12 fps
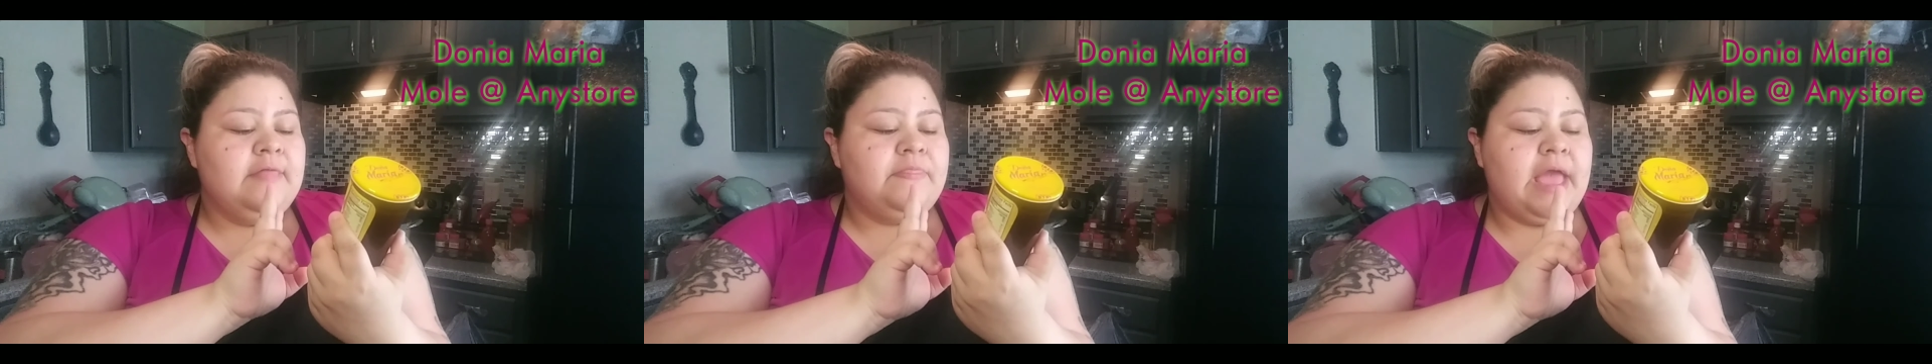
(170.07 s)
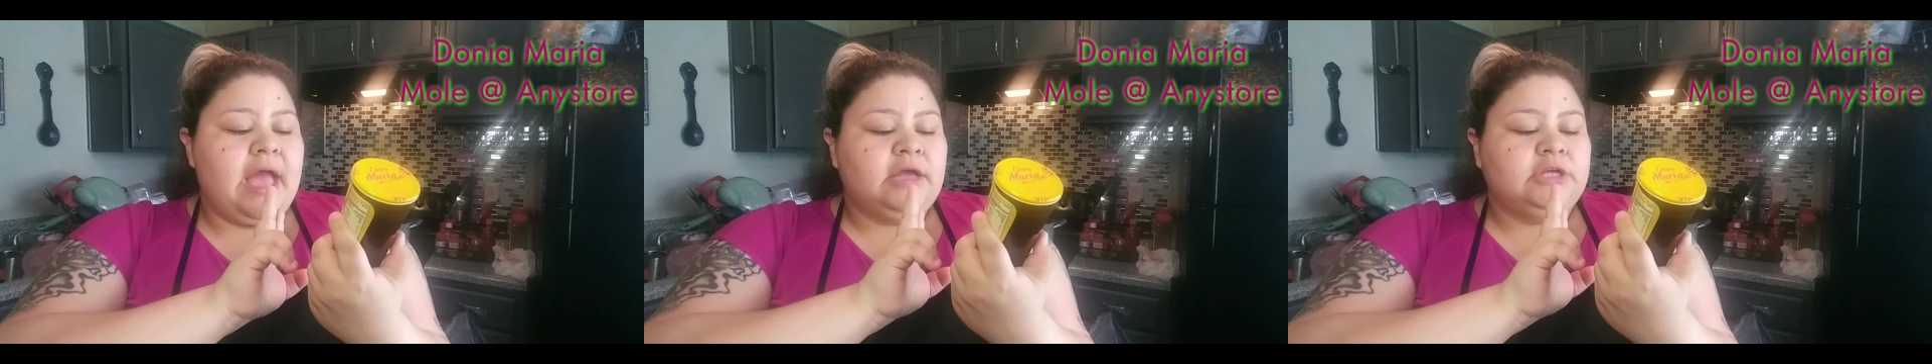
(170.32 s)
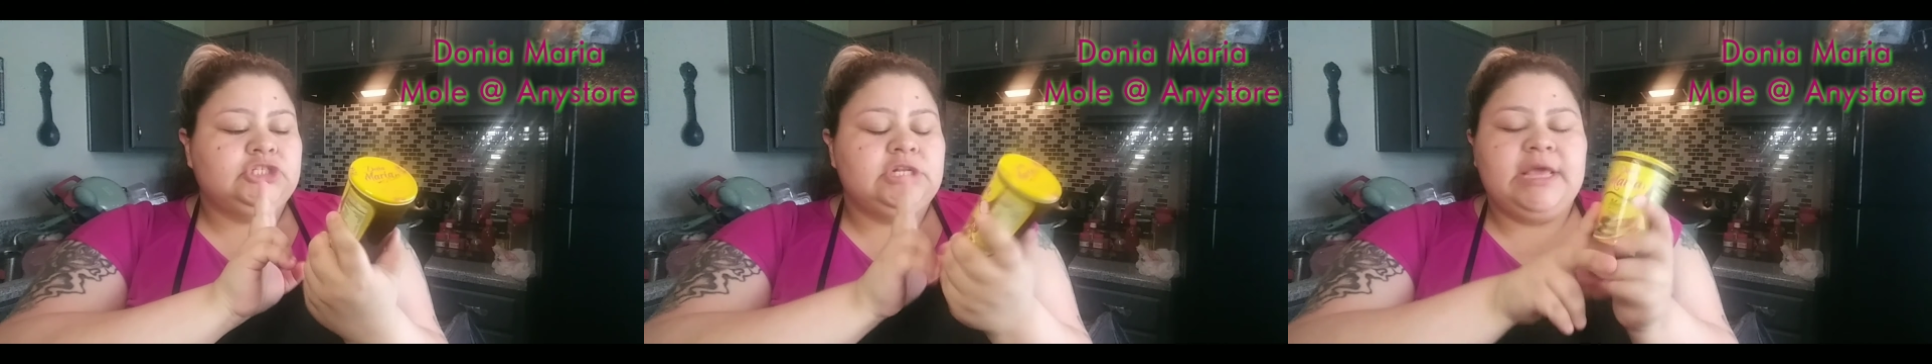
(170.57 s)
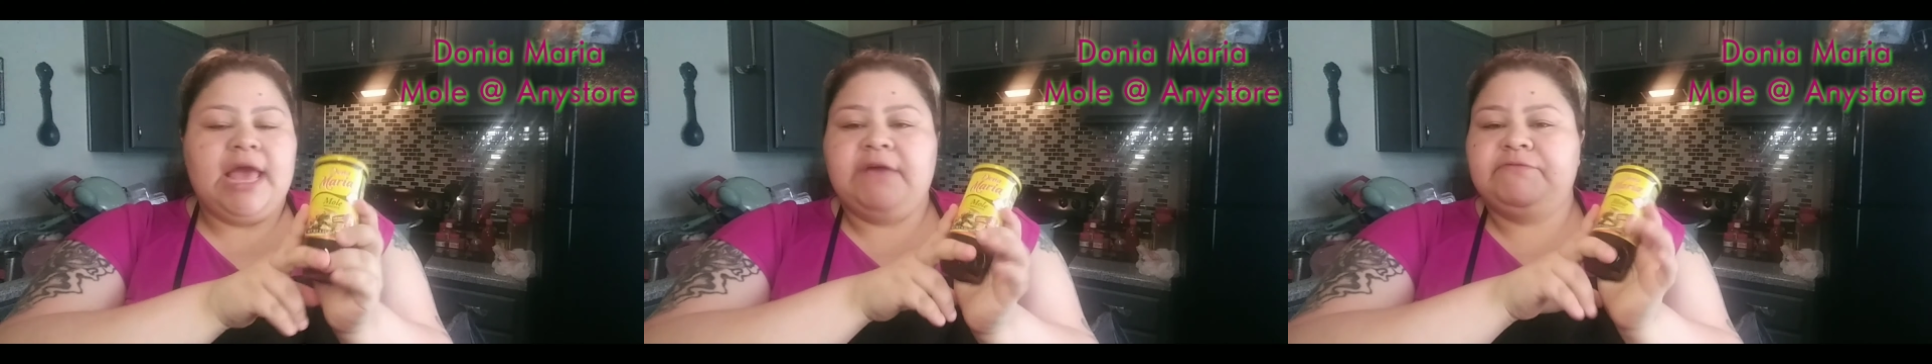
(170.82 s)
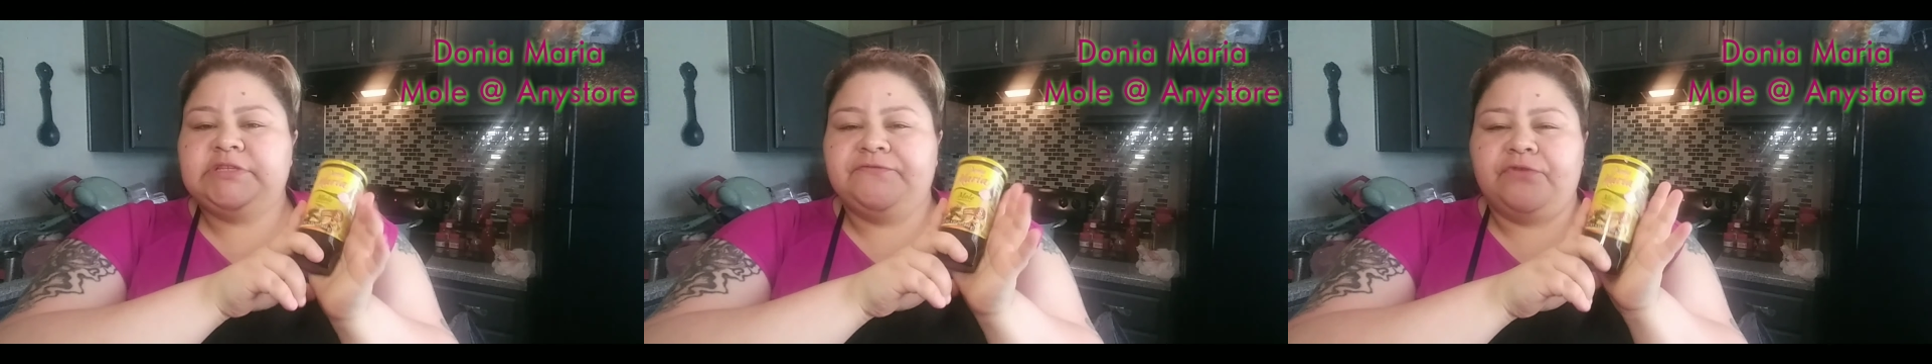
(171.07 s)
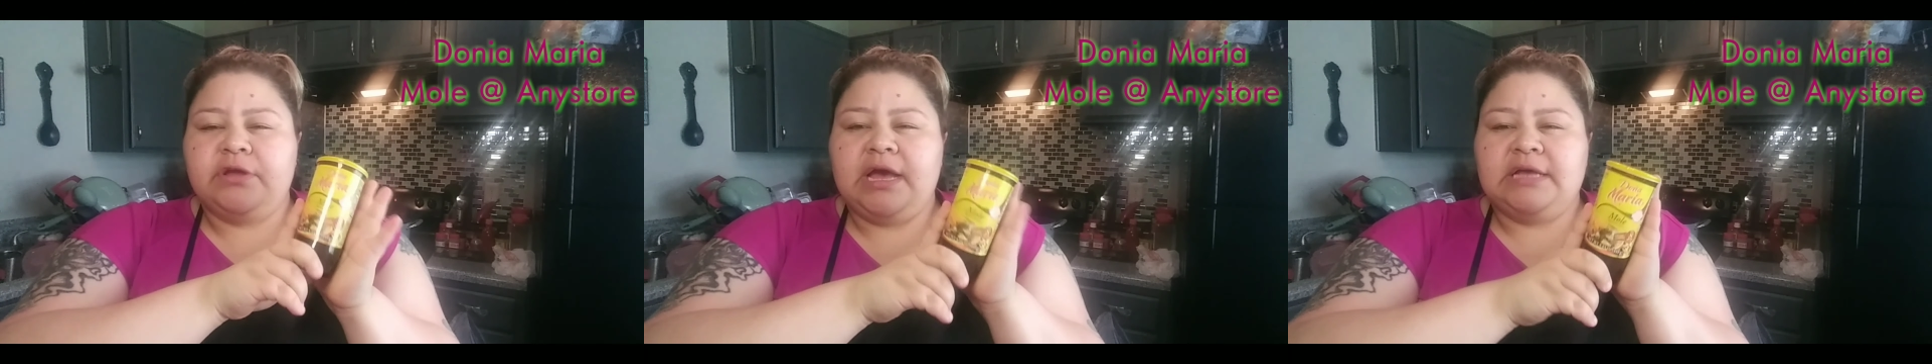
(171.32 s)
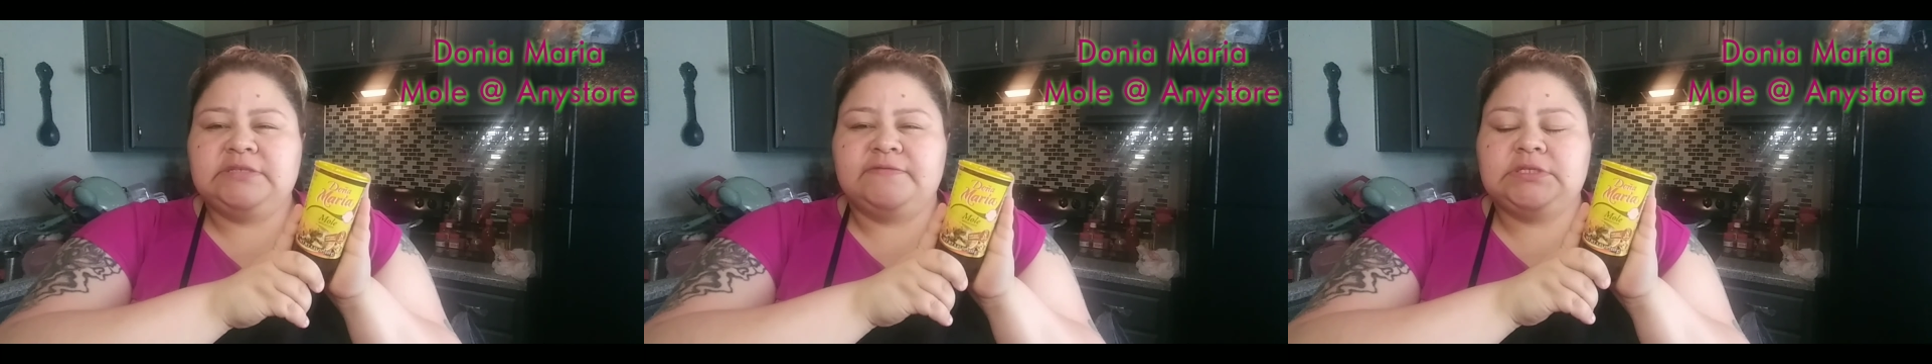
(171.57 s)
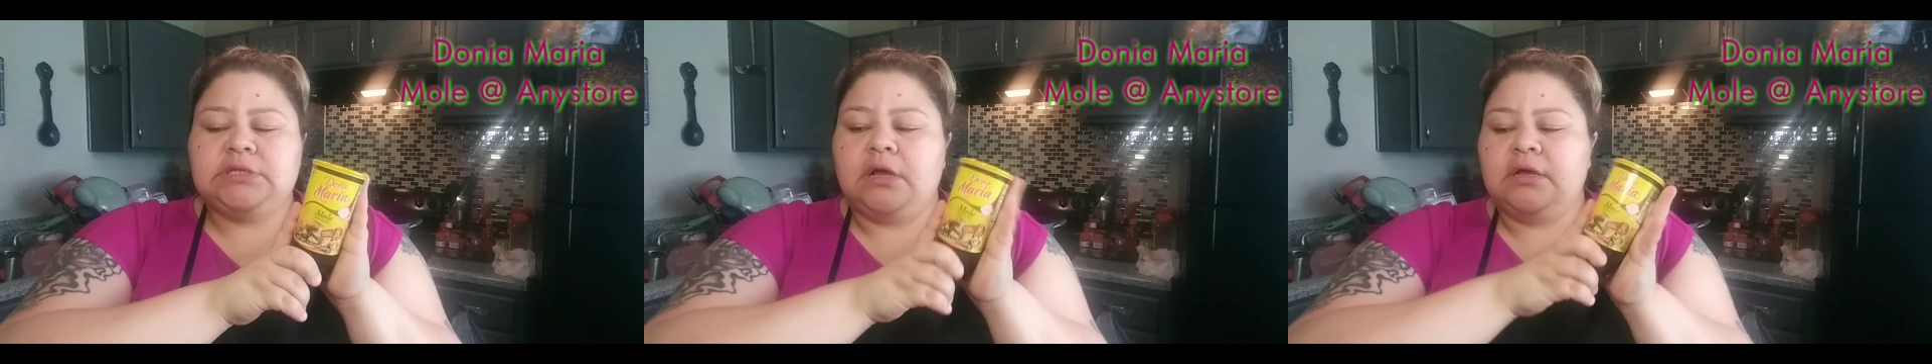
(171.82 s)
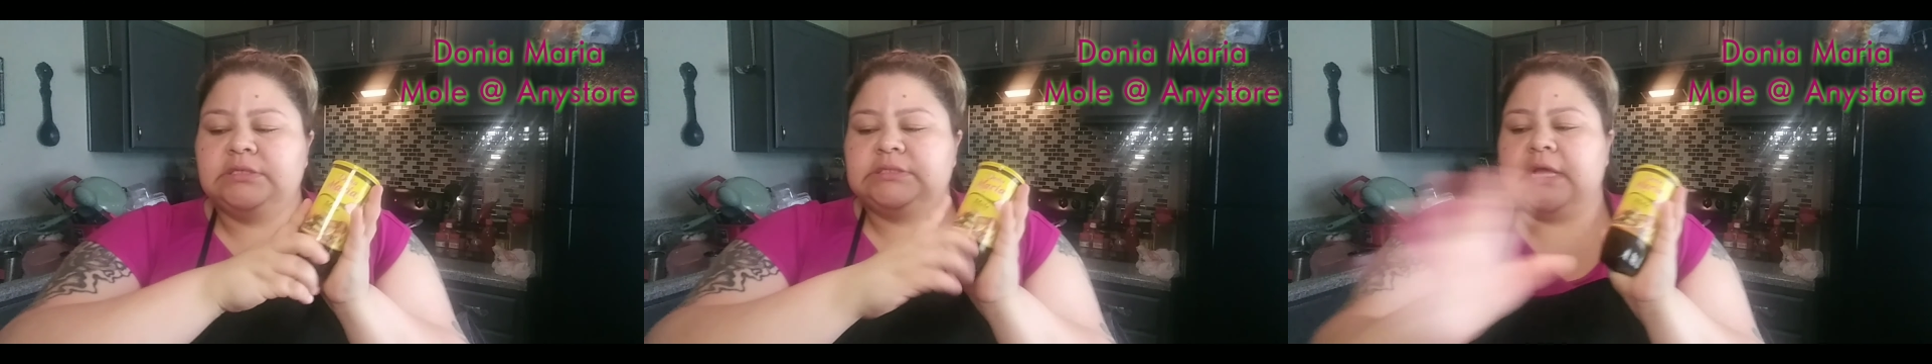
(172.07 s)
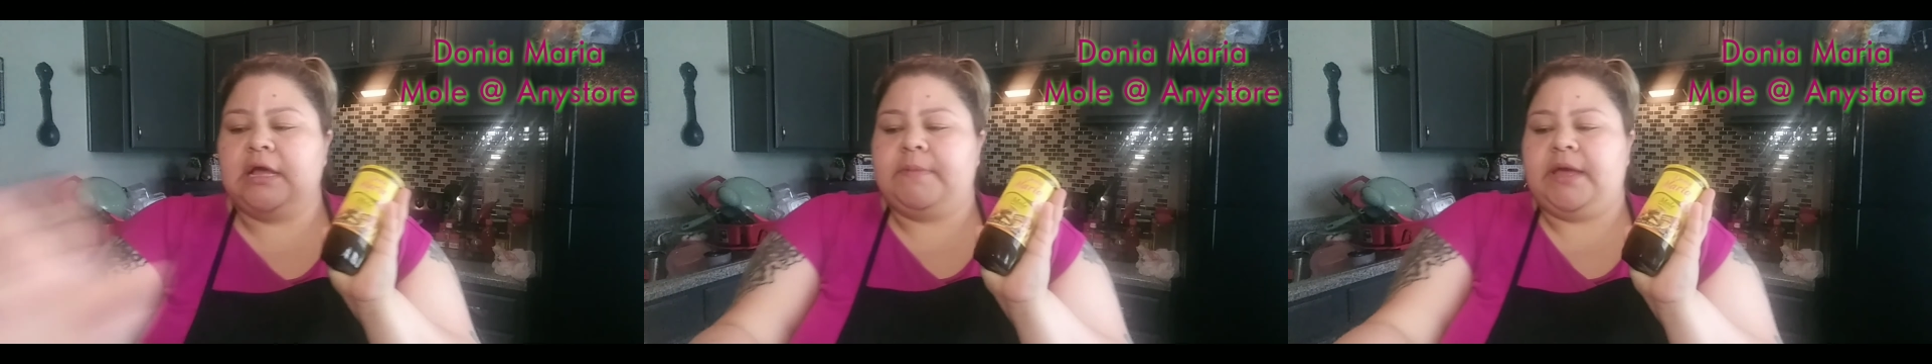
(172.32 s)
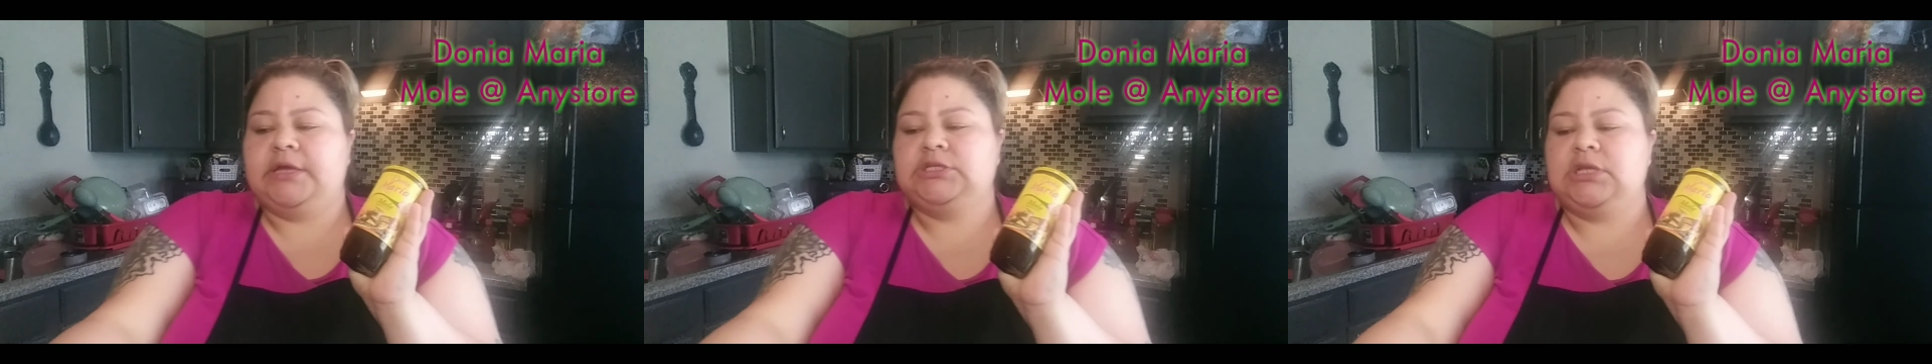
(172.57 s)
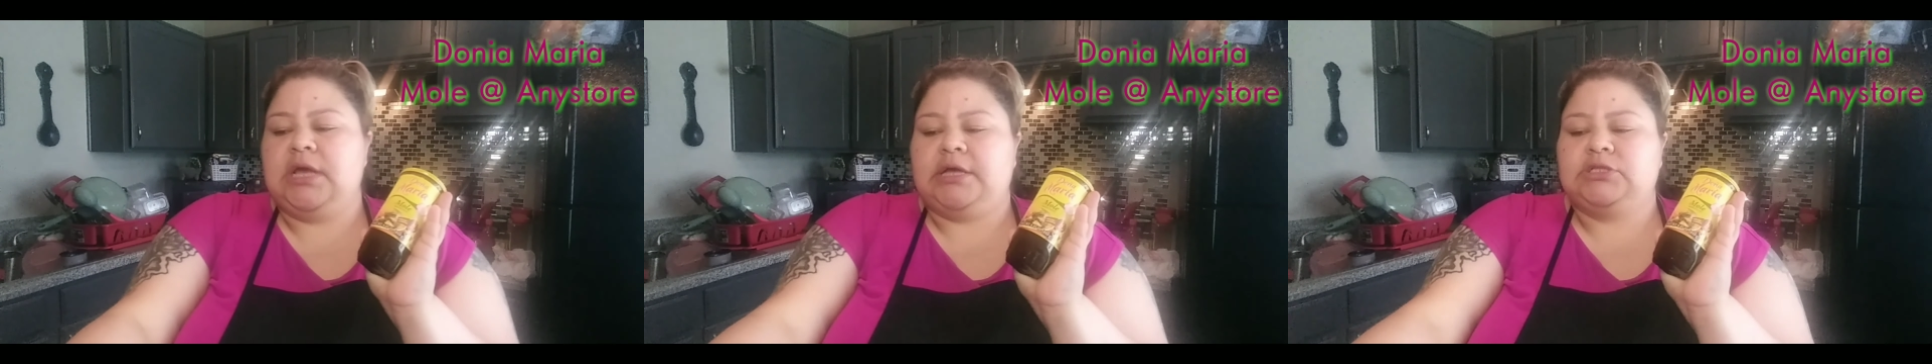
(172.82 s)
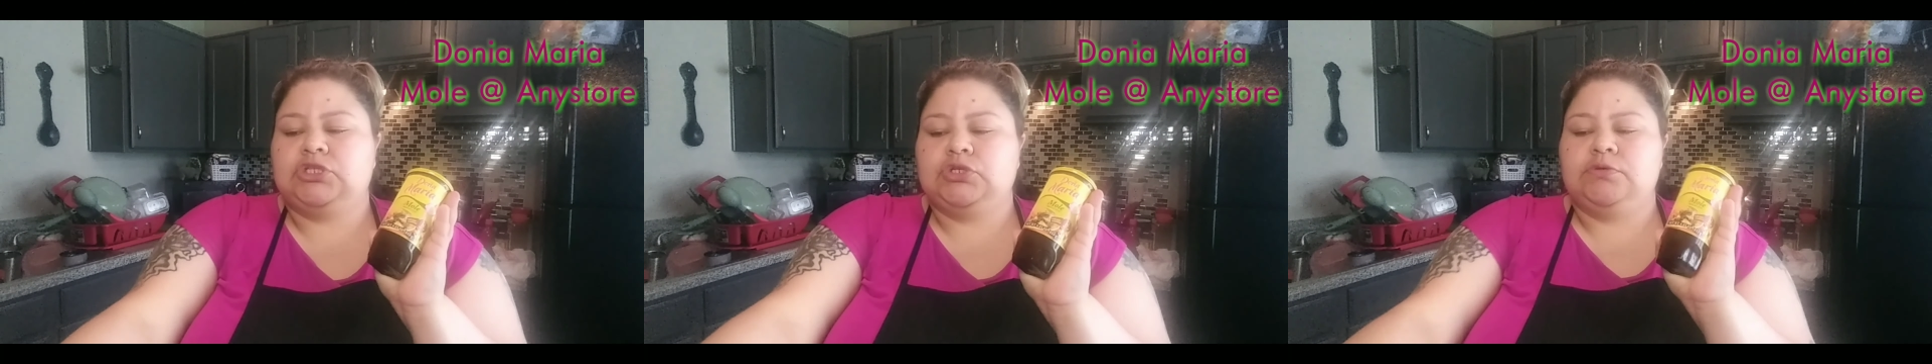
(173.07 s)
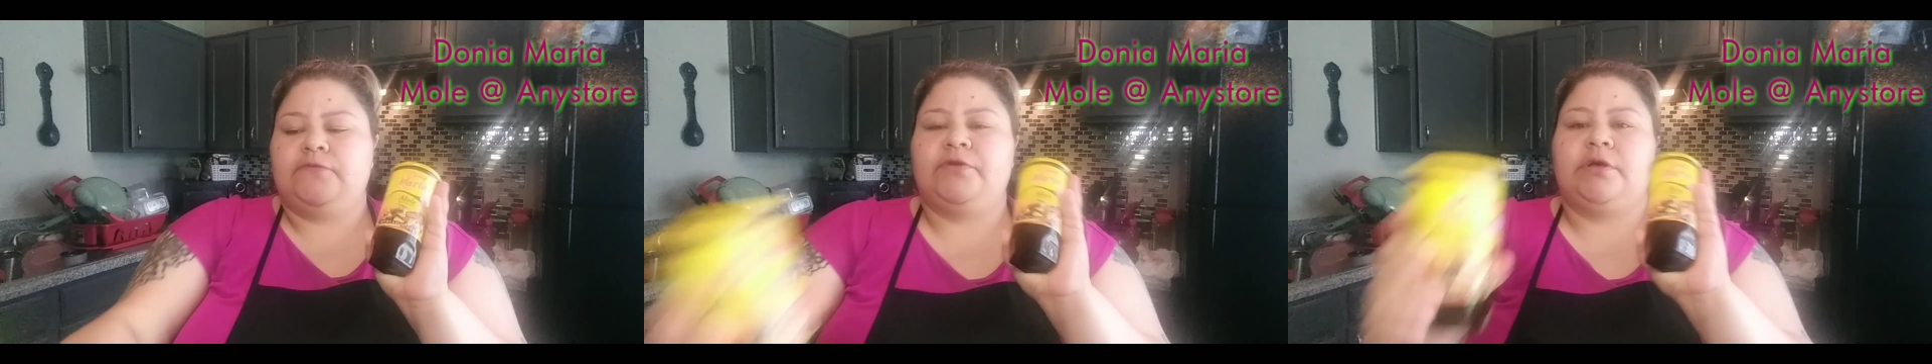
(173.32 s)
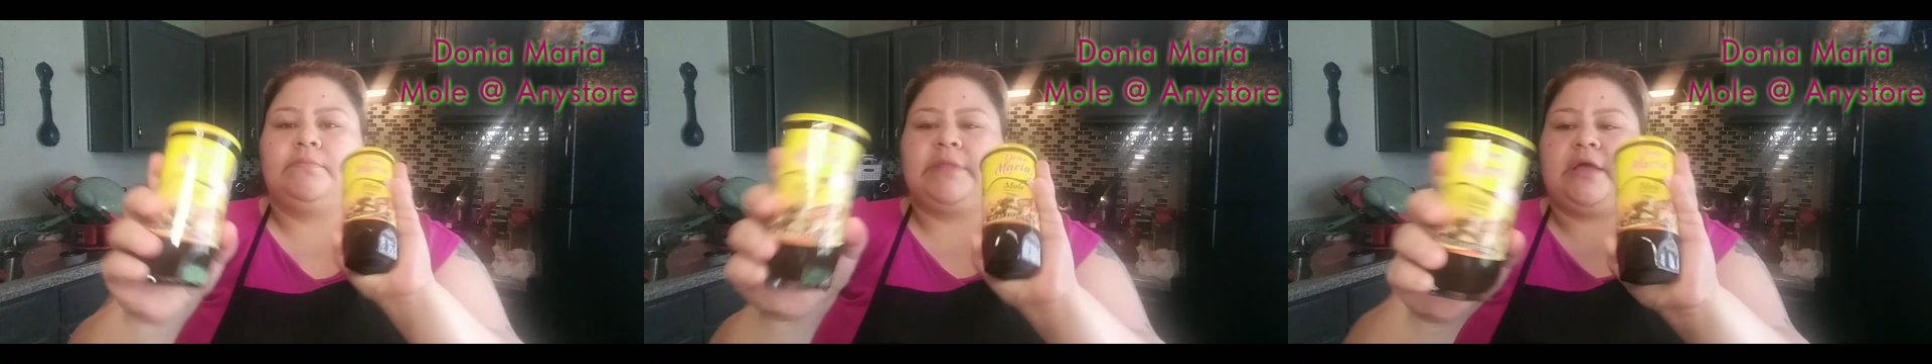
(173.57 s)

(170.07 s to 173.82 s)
They actually have different kinds of sauce. I actually got 2 of them.